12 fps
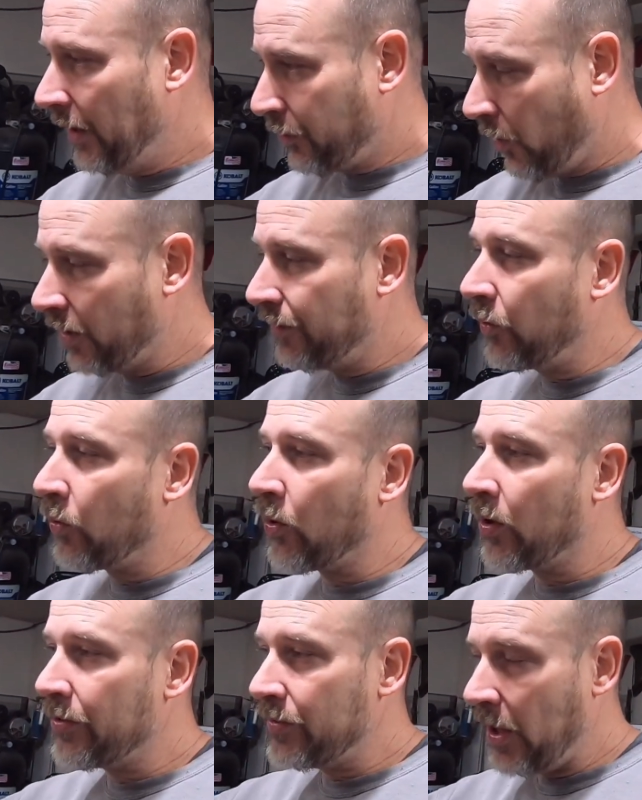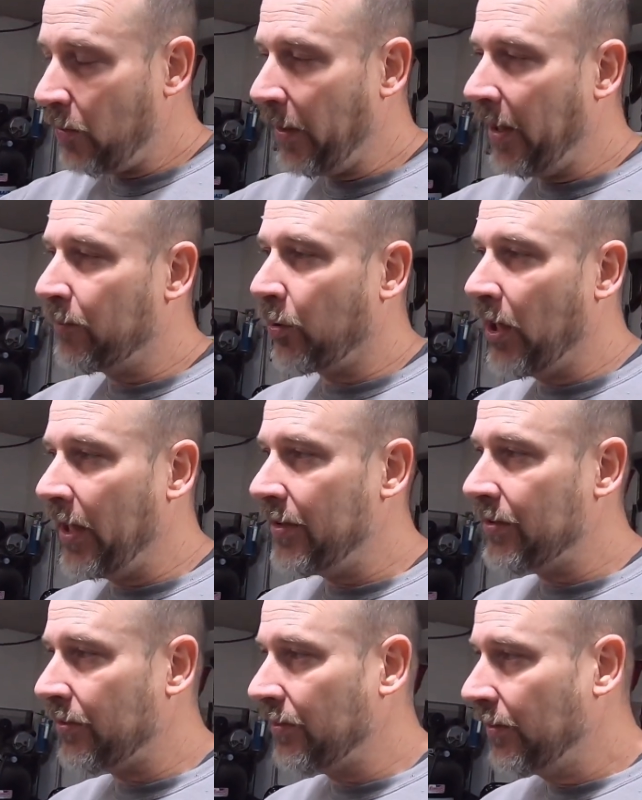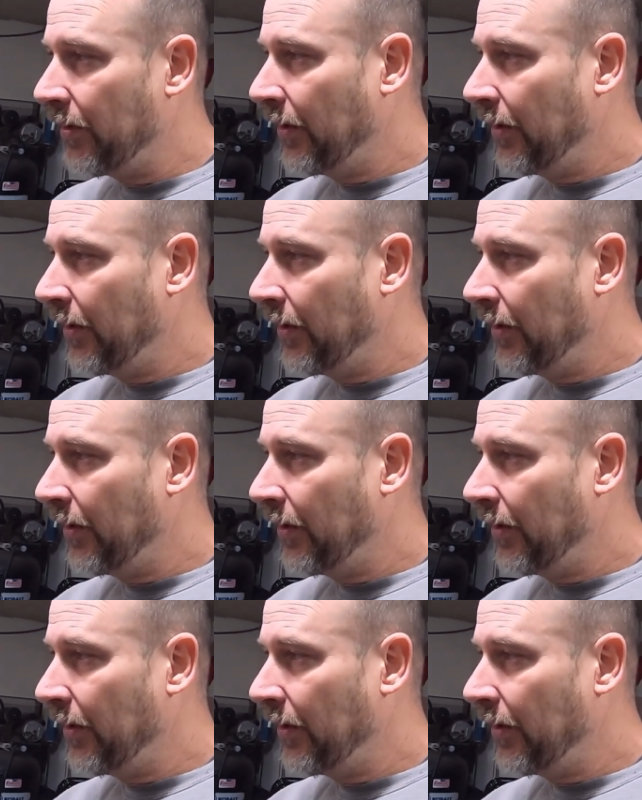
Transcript: trunk floor, tailpan brace,